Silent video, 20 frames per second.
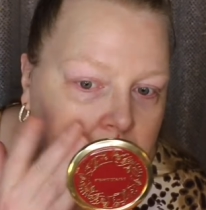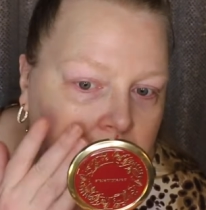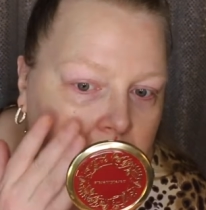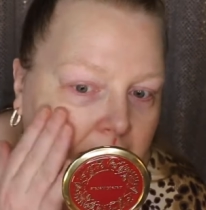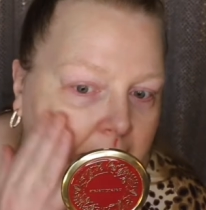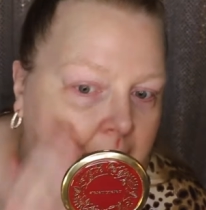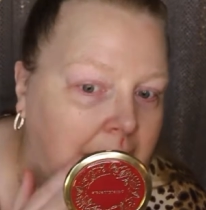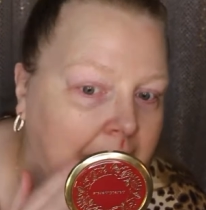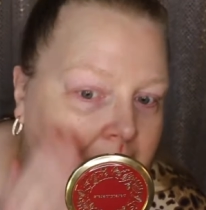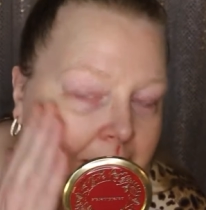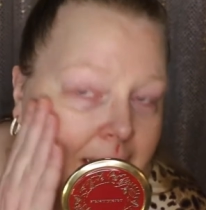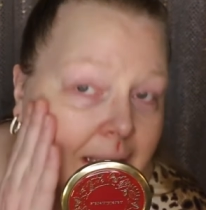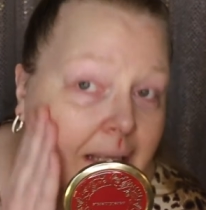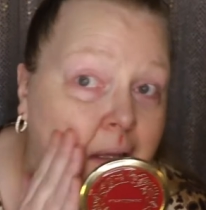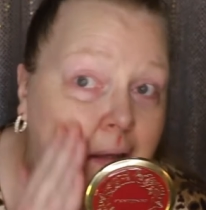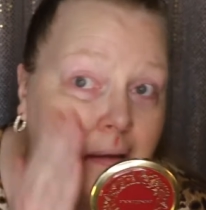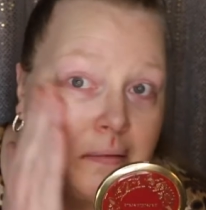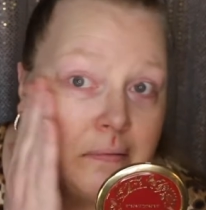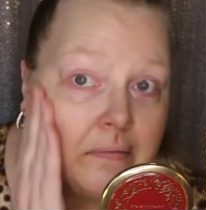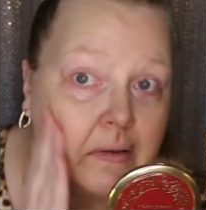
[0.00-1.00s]
I
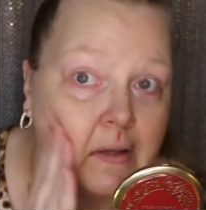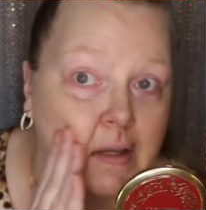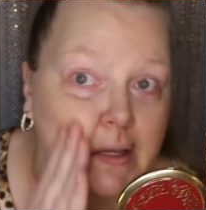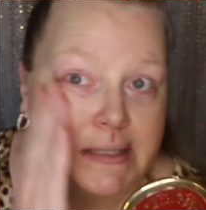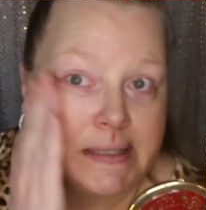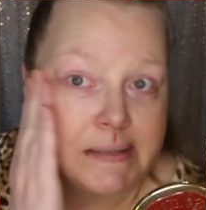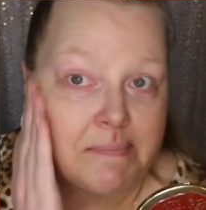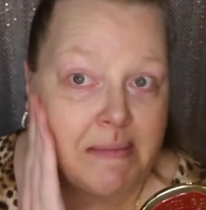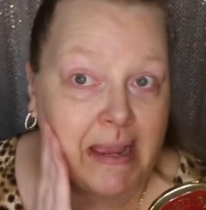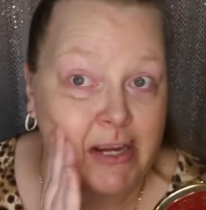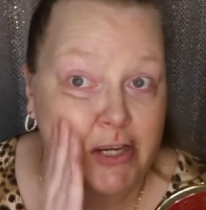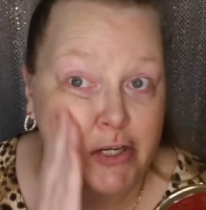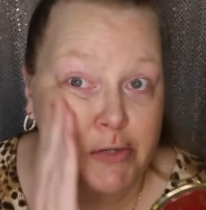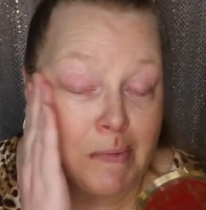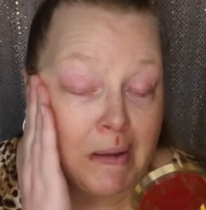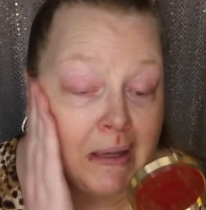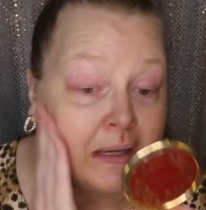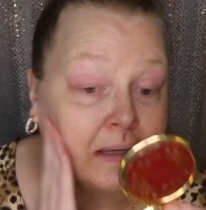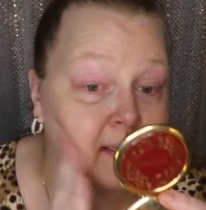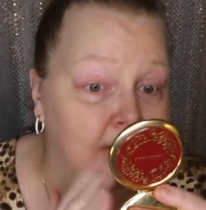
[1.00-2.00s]
love
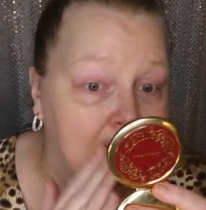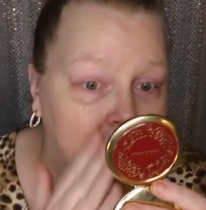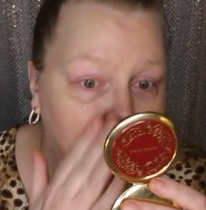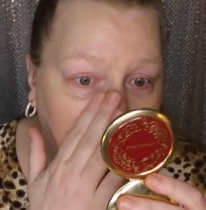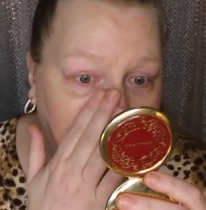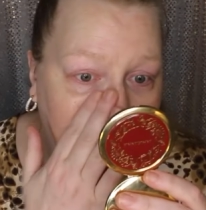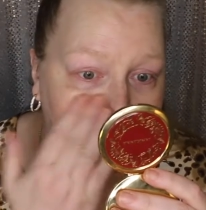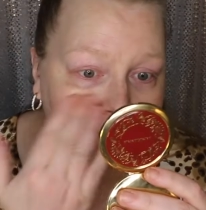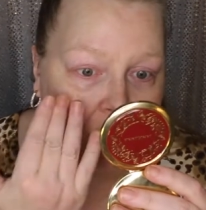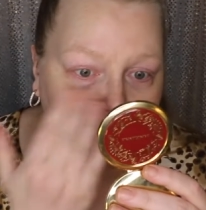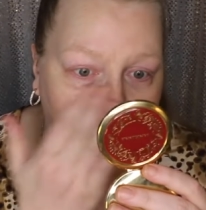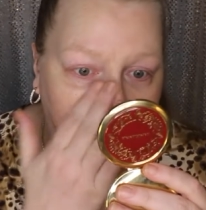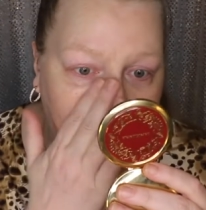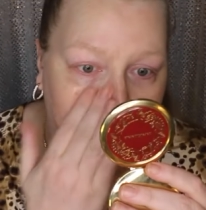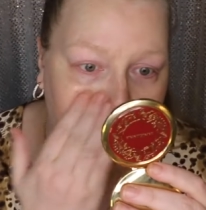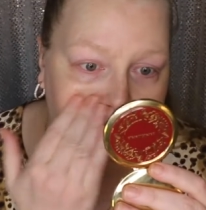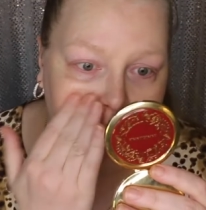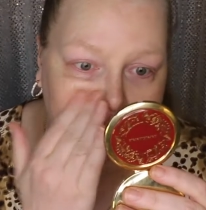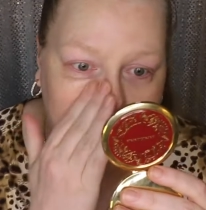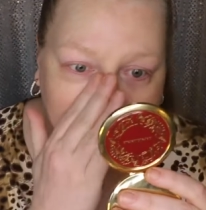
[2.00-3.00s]
Smashbox Primer
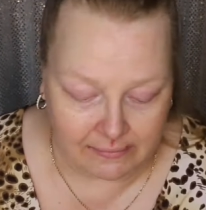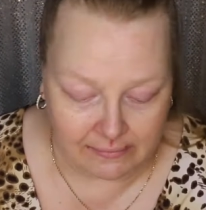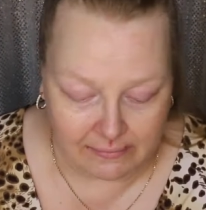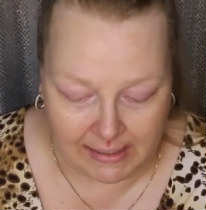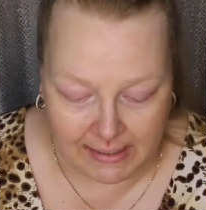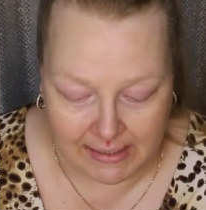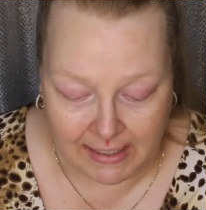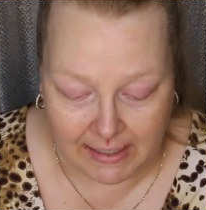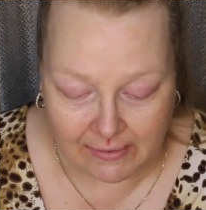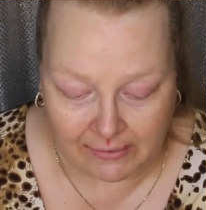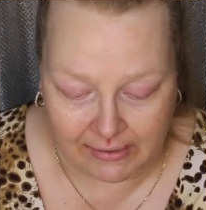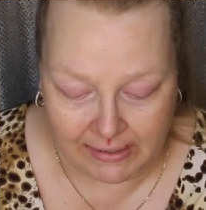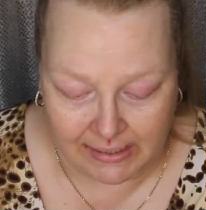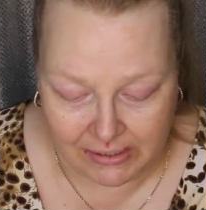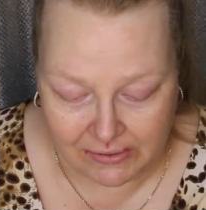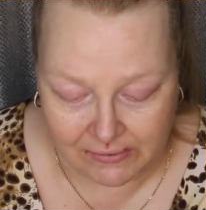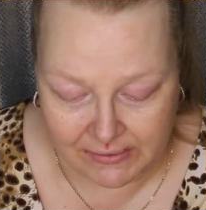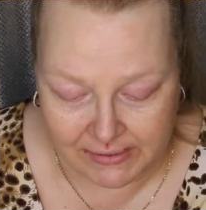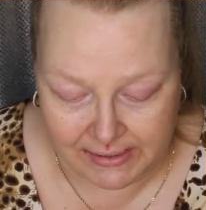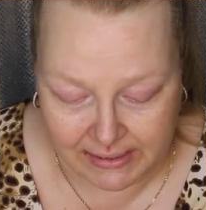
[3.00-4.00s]
Water. I not only
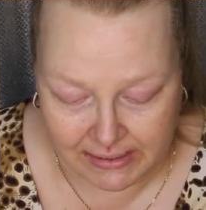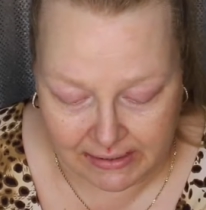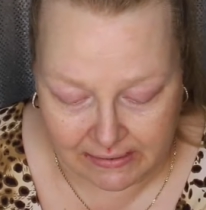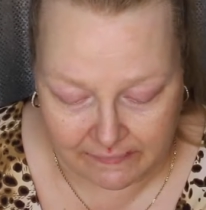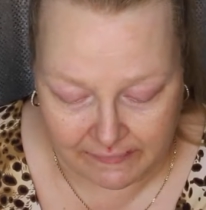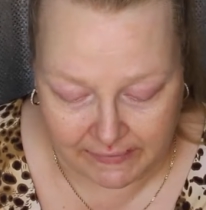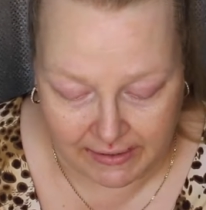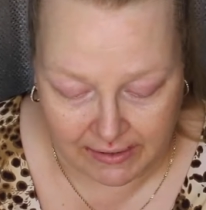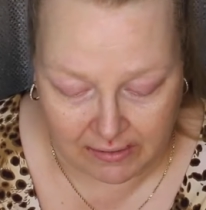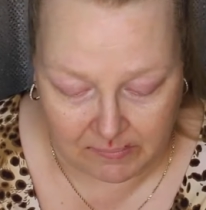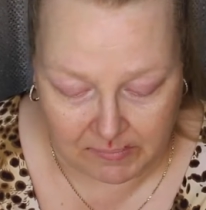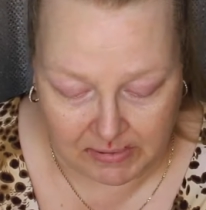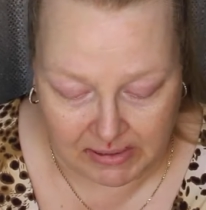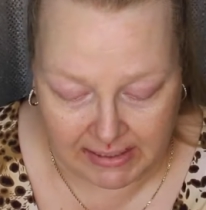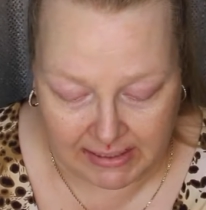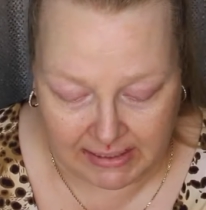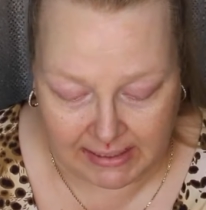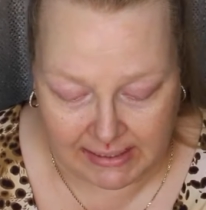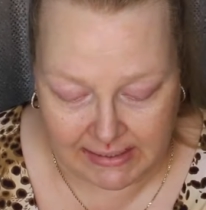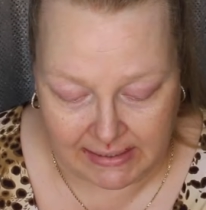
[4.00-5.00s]
used it in a video, but
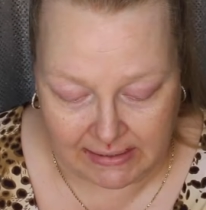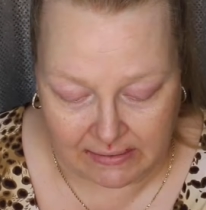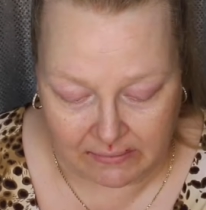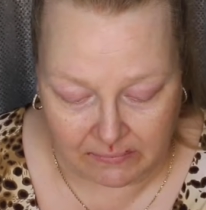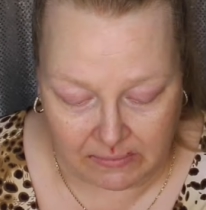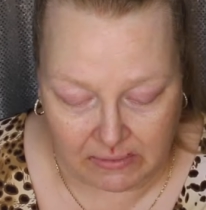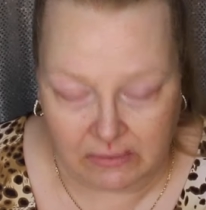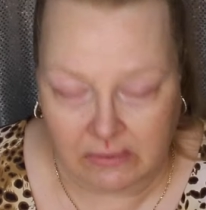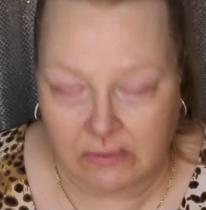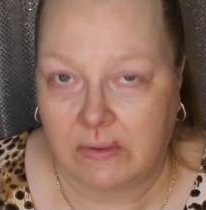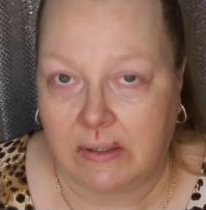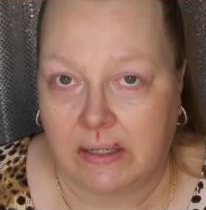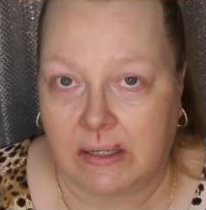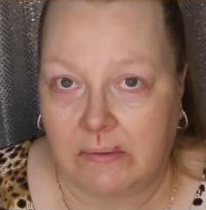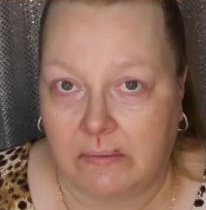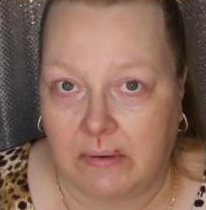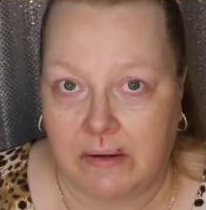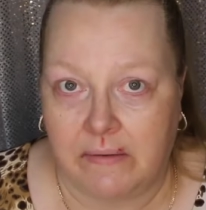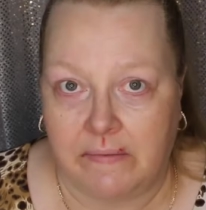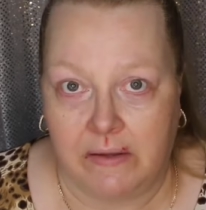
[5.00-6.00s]
then I did a real
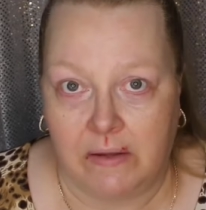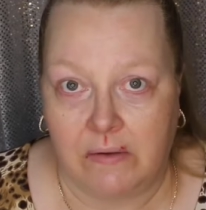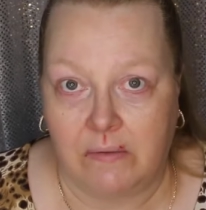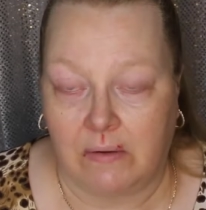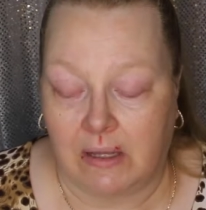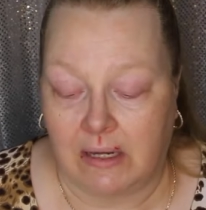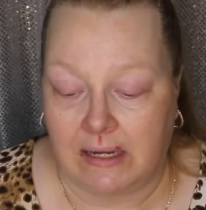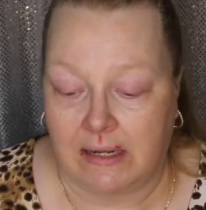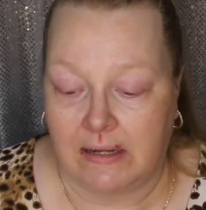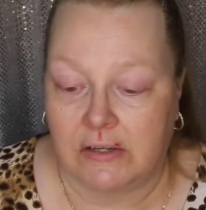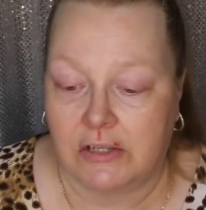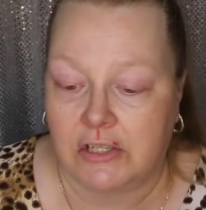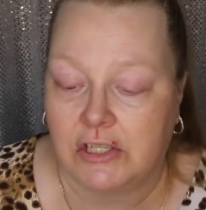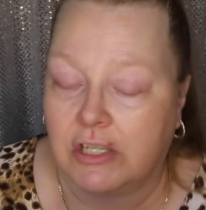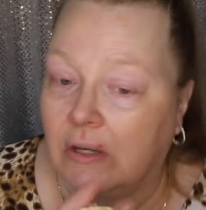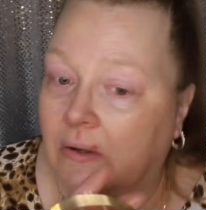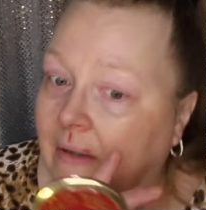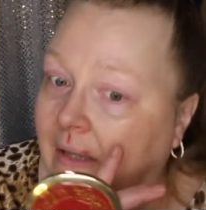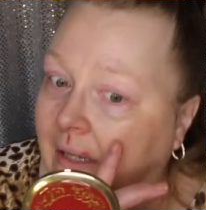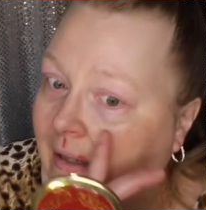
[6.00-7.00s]
quick review on it
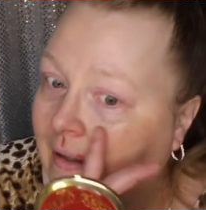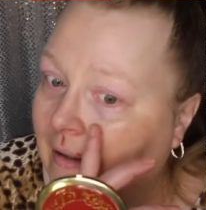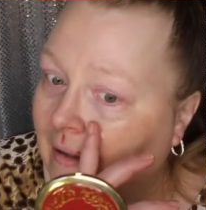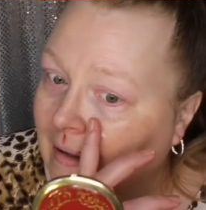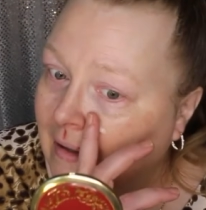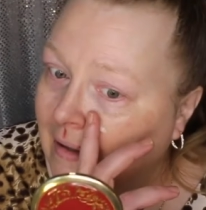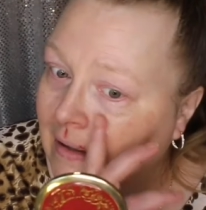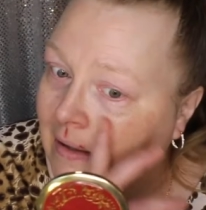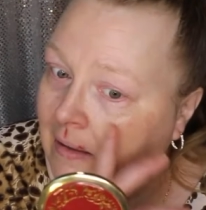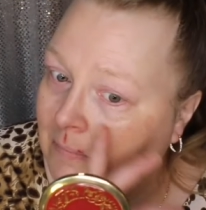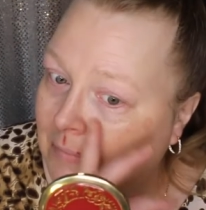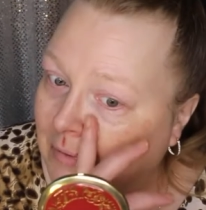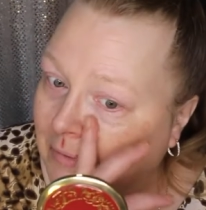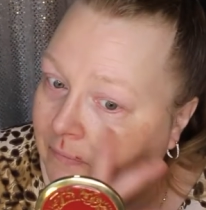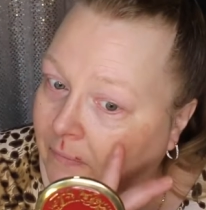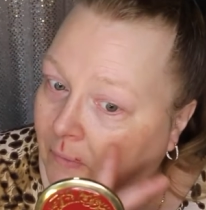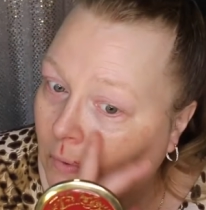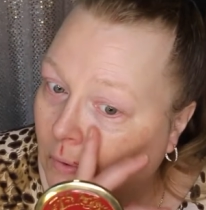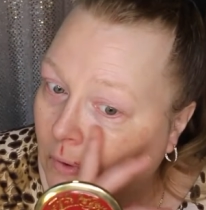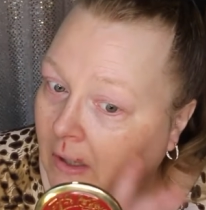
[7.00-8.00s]
showing
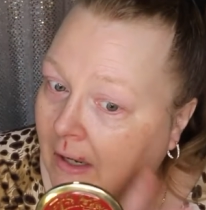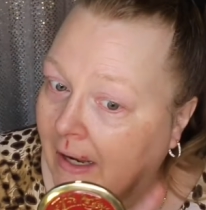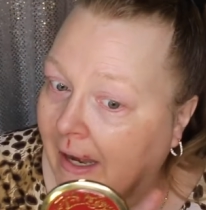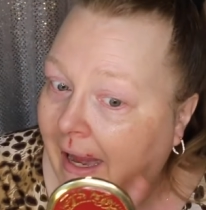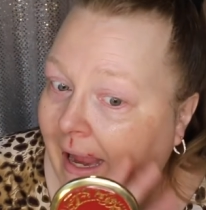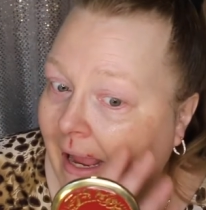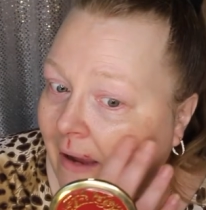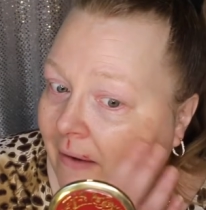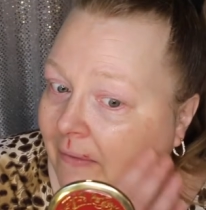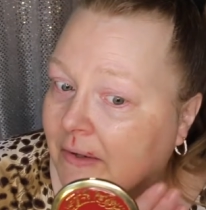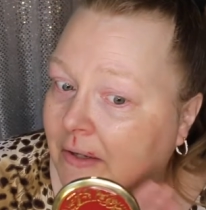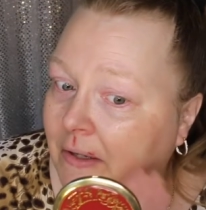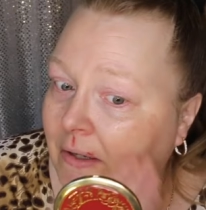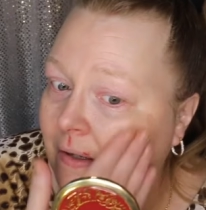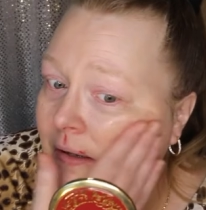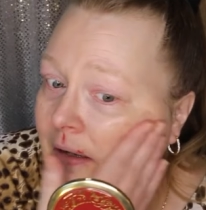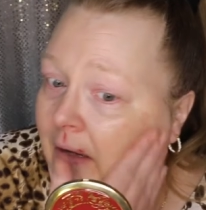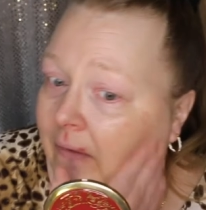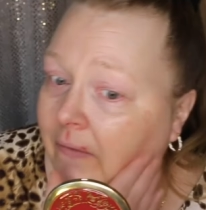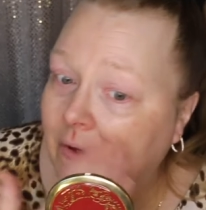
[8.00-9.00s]
before and
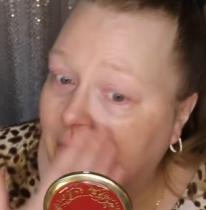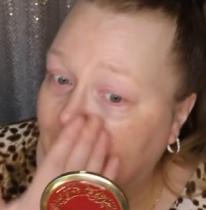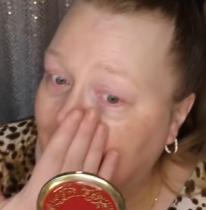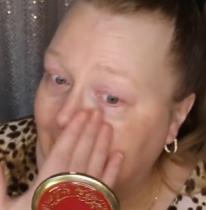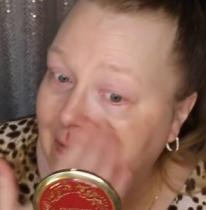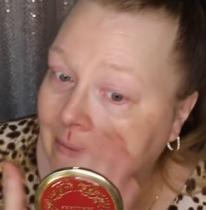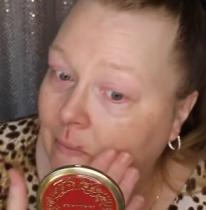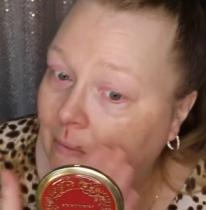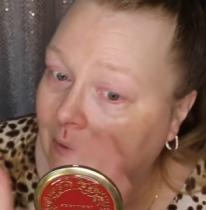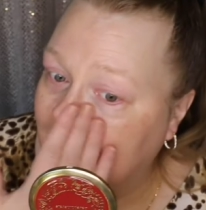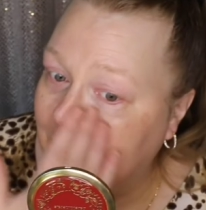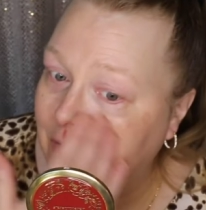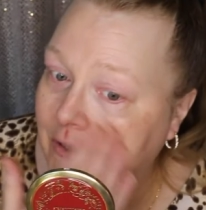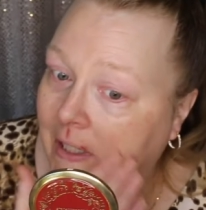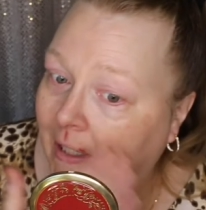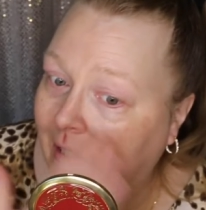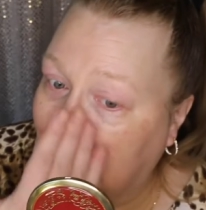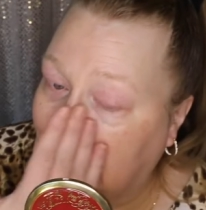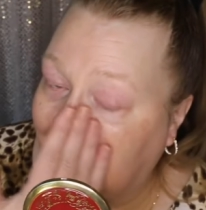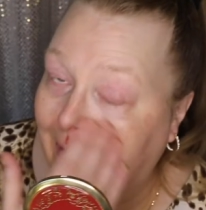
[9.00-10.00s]
after, if you guys want to
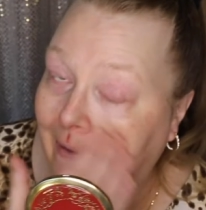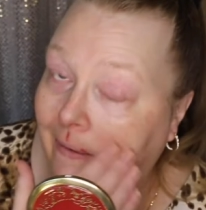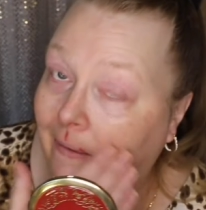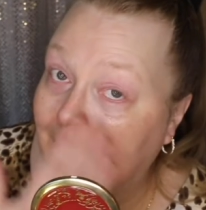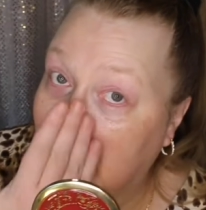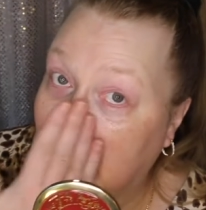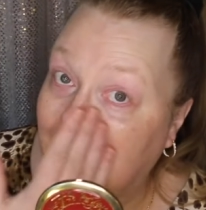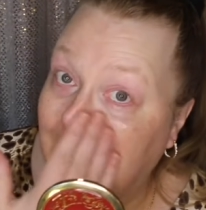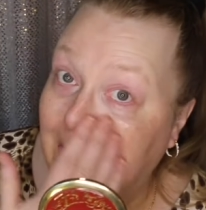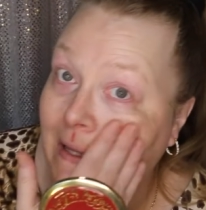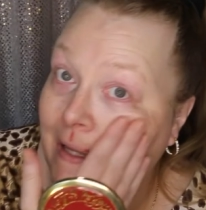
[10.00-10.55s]
check it out.